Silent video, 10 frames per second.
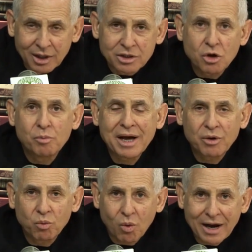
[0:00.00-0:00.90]
So my
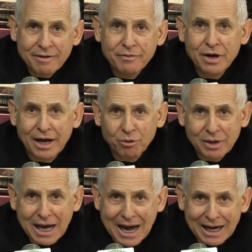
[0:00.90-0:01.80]
wife and I,
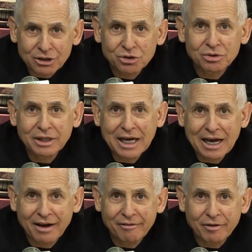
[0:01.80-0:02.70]
we actually
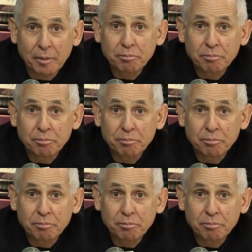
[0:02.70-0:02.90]
have a